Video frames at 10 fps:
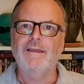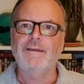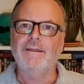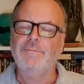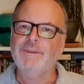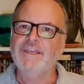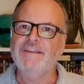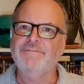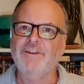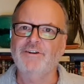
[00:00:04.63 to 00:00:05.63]
At the
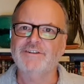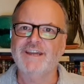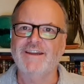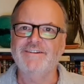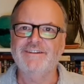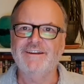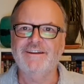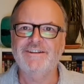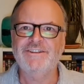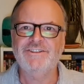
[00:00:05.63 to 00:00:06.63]
beginning of lockdown,
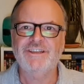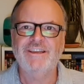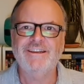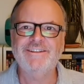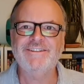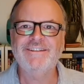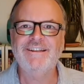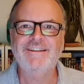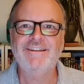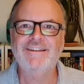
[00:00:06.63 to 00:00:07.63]
I shared
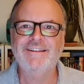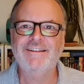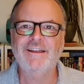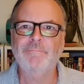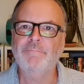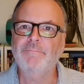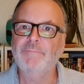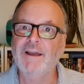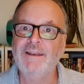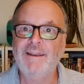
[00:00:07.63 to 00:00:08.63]

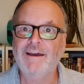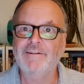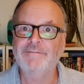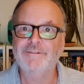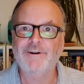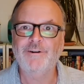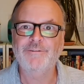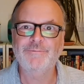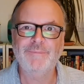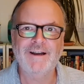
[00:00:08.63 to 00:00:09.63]
my love
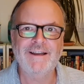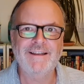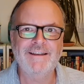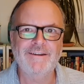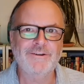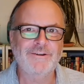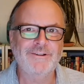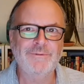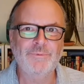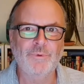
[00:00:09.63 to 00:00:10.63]
of my
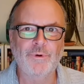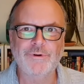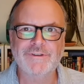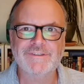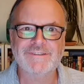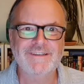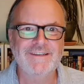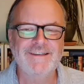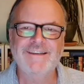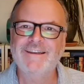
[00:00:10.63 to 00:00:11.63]
local walks
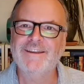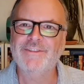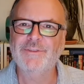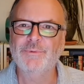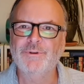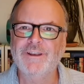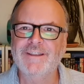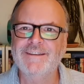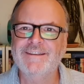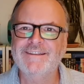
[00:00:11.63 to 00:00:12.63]
and the
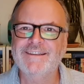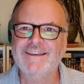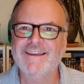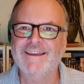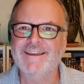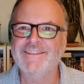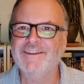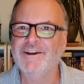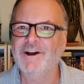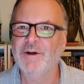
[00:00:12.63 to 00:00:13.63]
woodland and the
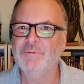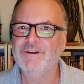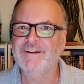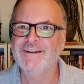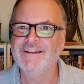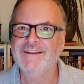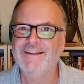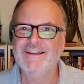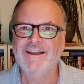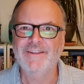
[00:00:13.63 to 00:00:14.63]
harbour
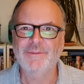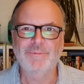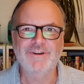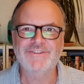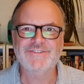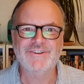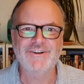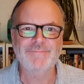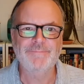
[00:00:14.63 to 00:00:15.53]
and the bird song.